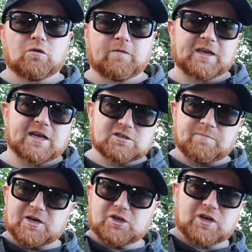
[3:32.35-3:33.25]
Don't forget,
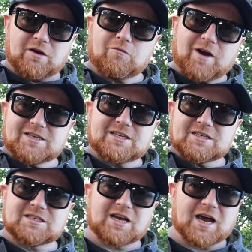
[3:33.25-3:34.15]
smash that right
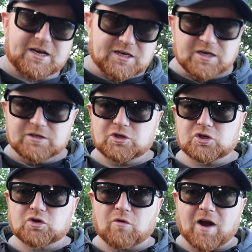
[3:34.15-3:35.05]
hand side,
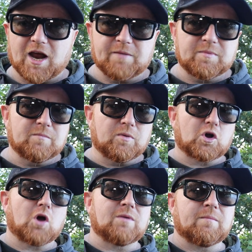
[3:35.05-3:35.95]
subscribe,
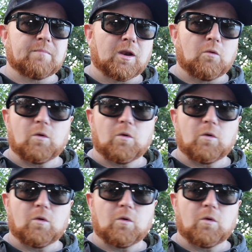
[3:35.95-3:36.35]
put a comment below.